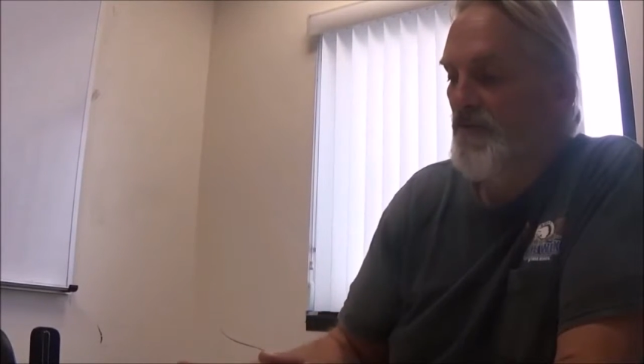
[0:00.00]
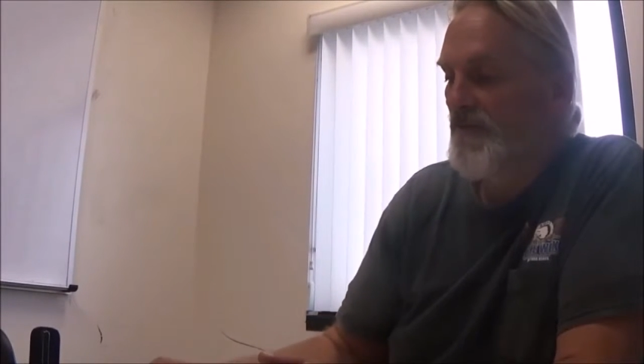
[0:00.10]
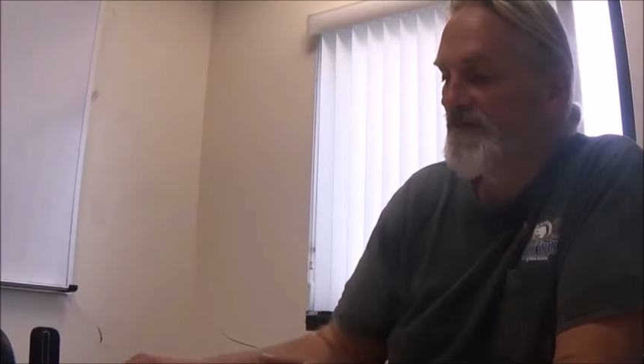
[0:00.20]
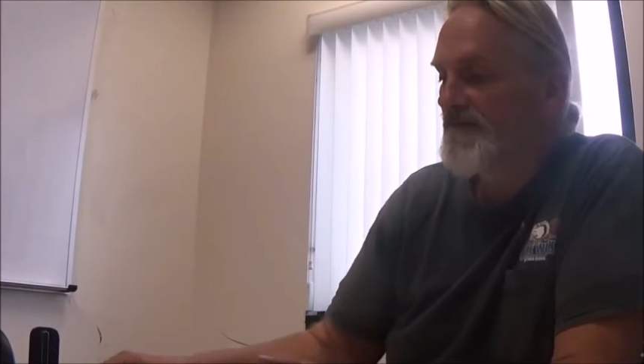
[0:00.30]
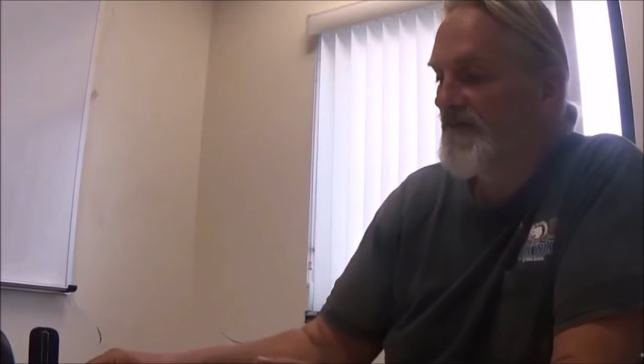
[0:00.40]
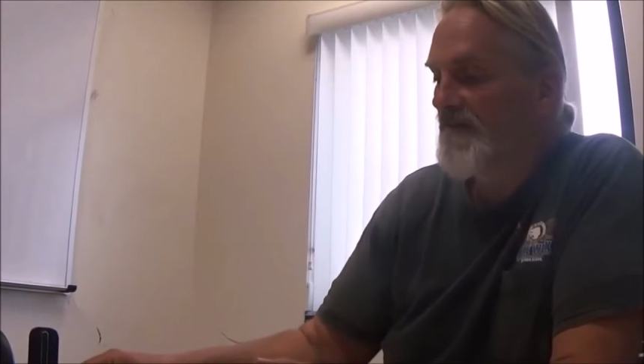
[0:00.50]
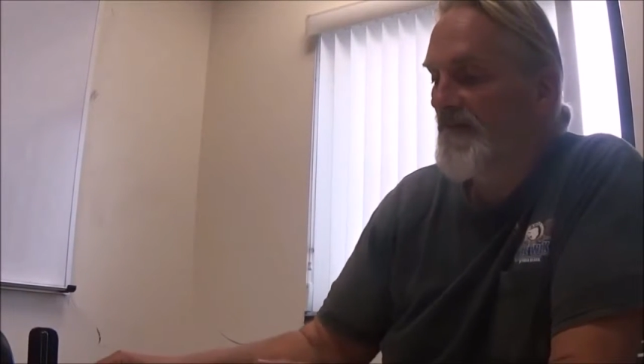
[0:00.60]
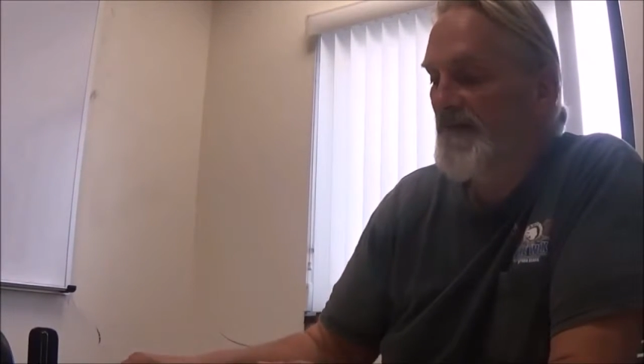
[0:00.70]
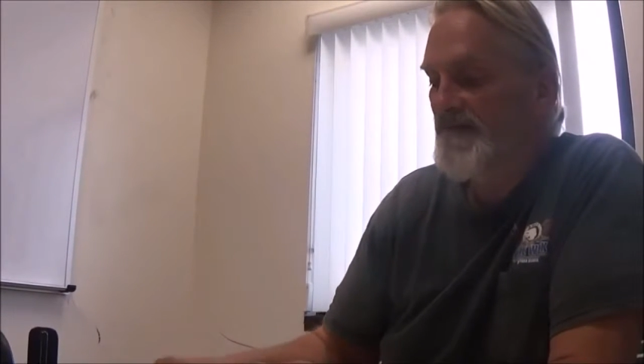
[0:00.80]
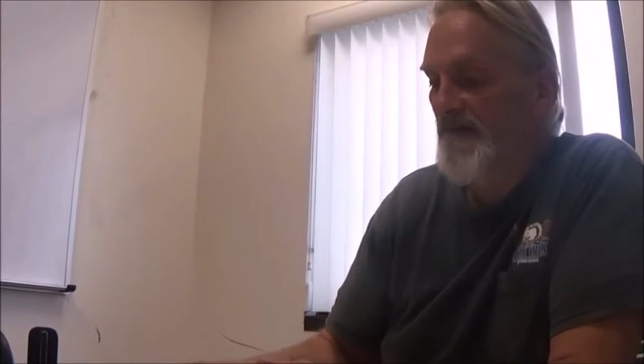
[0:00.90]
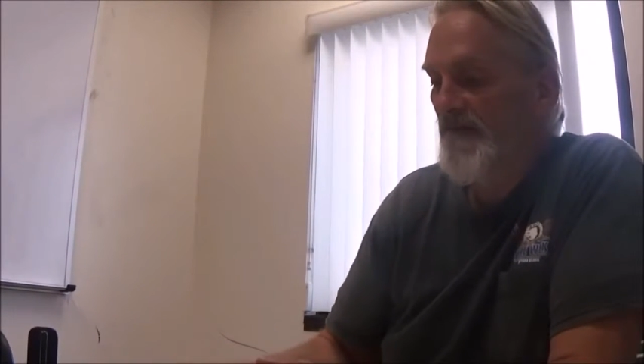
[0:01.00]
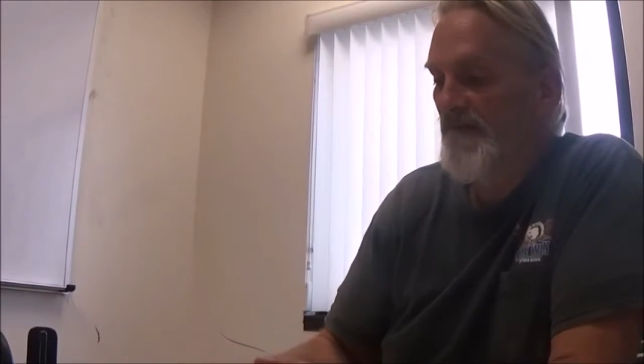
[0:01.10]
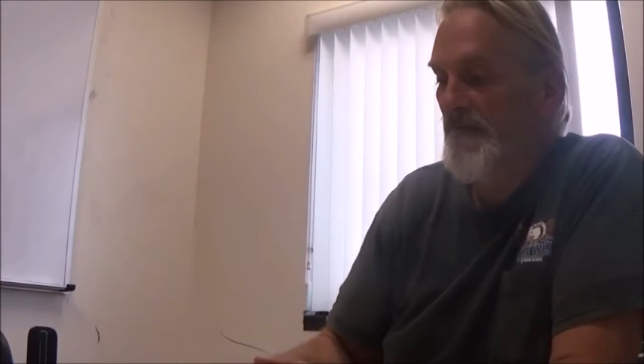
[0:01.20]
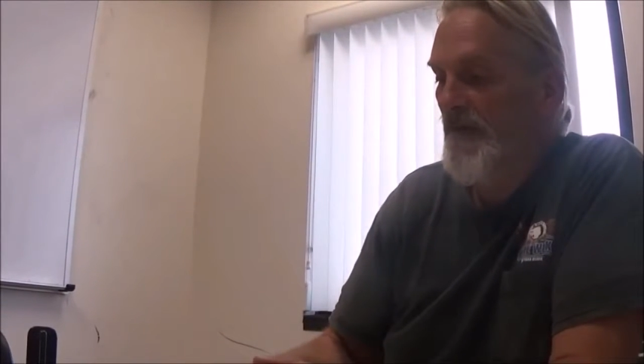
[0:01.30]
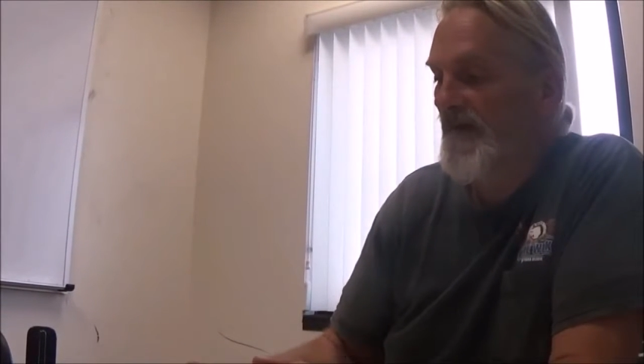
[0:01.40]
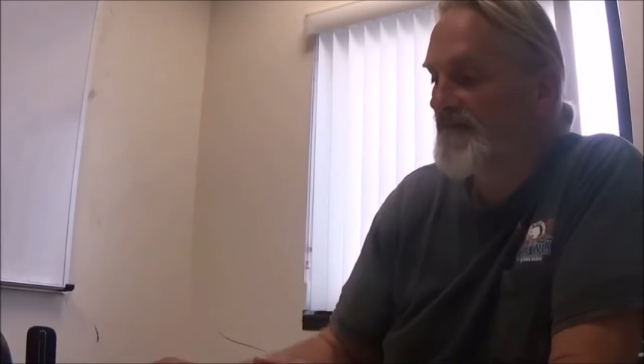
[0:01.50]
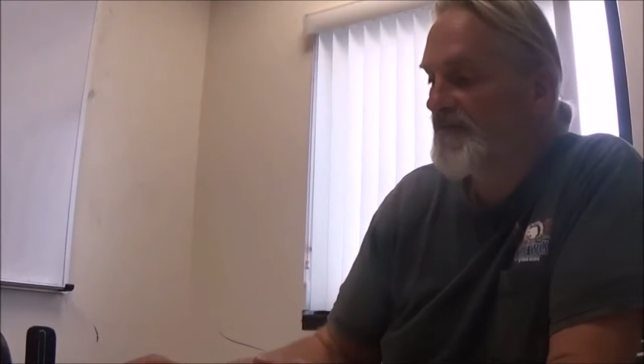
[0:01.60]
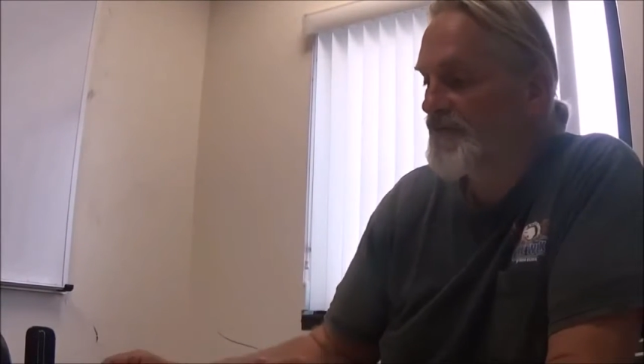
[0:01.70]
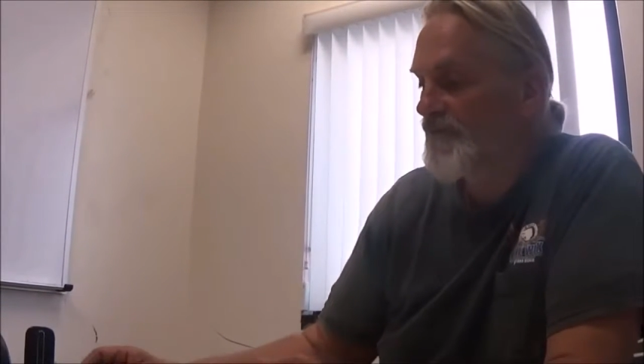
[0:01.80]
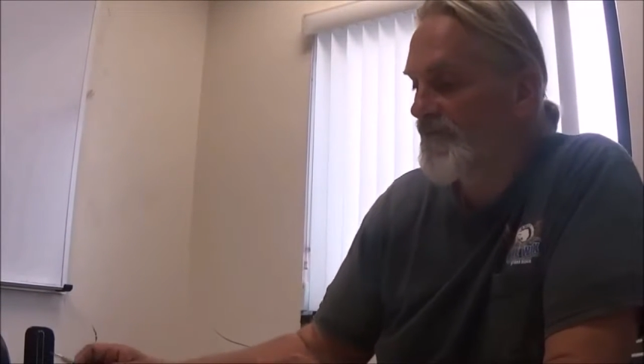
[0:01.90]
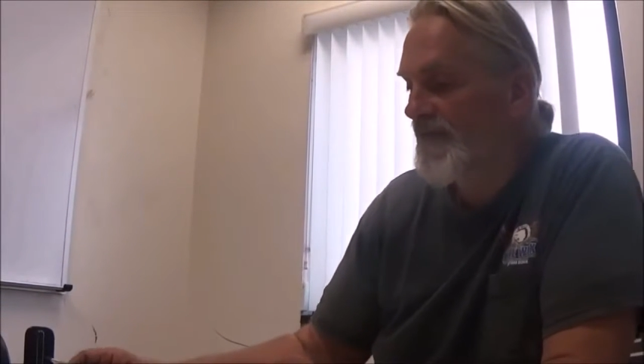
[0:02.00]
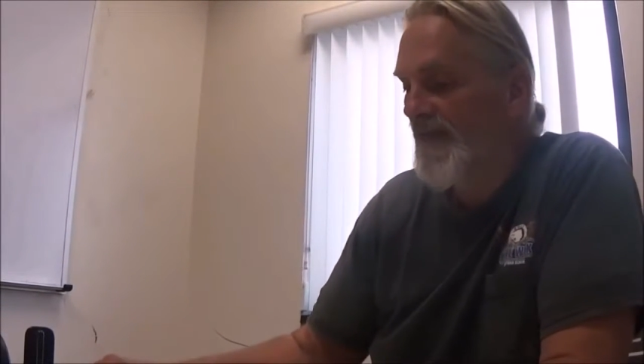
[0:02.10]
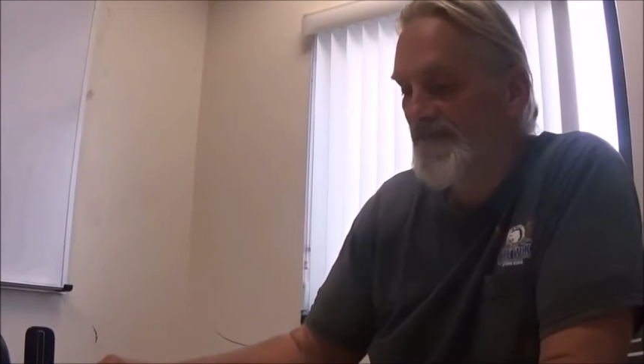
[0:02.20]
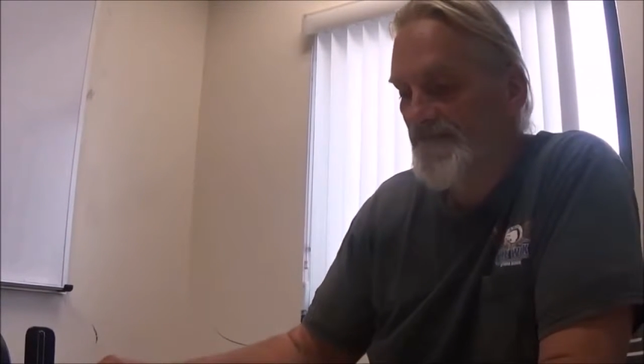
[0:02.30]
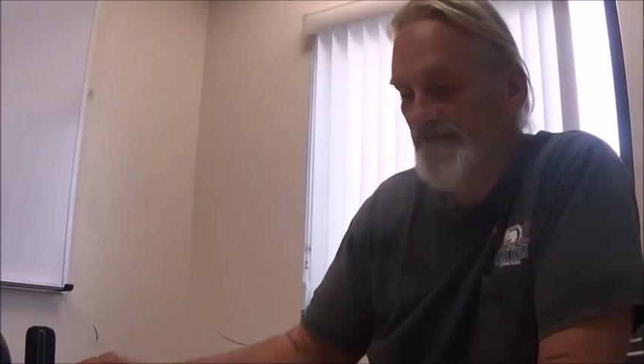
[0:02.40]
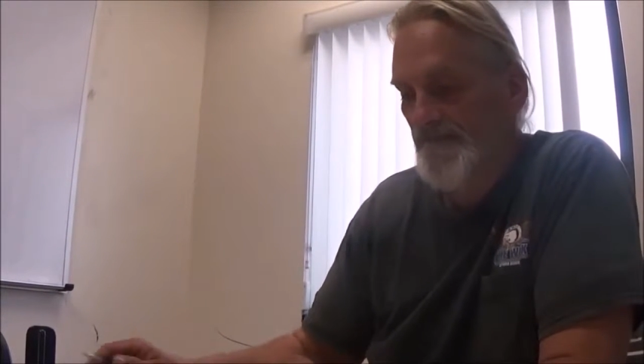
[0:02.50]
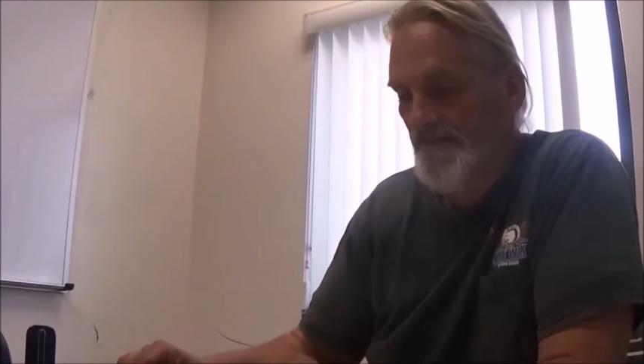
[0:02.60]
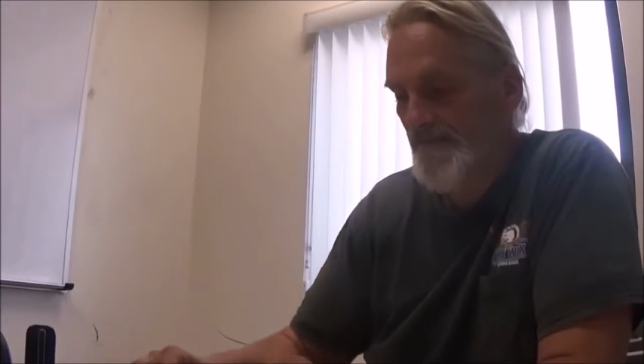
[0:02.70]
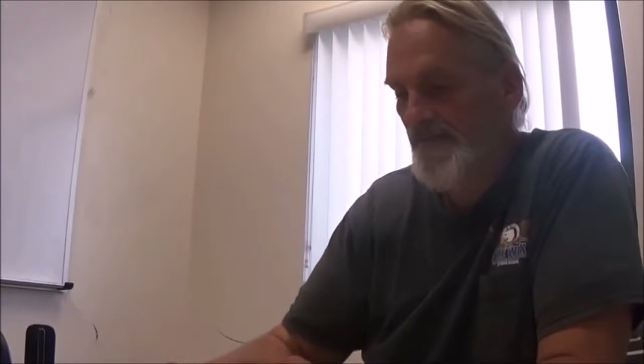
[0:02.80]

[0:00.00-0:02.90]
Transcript: do consider myself a practitioner, yes.